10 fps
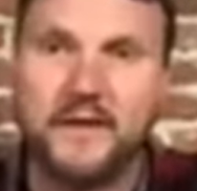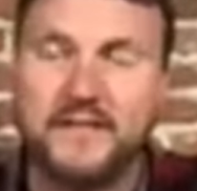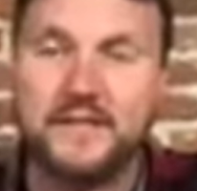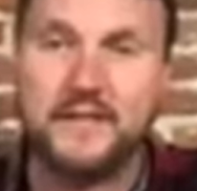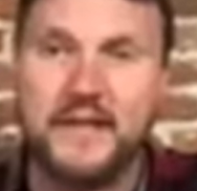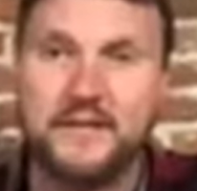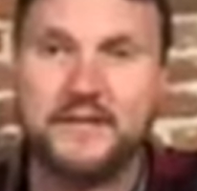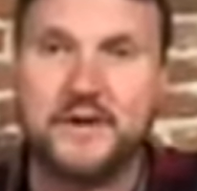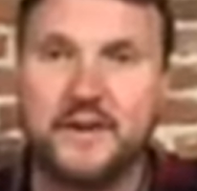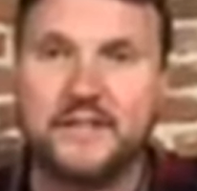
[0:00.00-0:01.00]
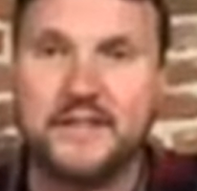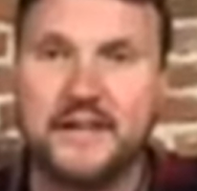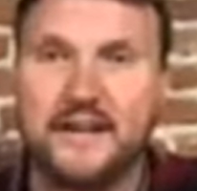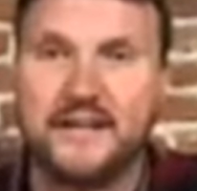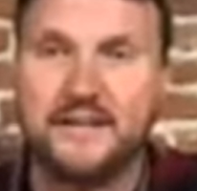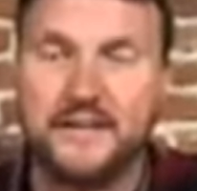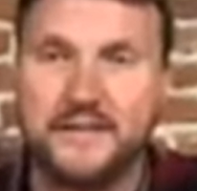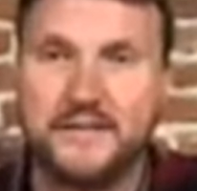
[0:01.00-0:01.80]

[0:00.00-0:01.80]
until they start uh, until they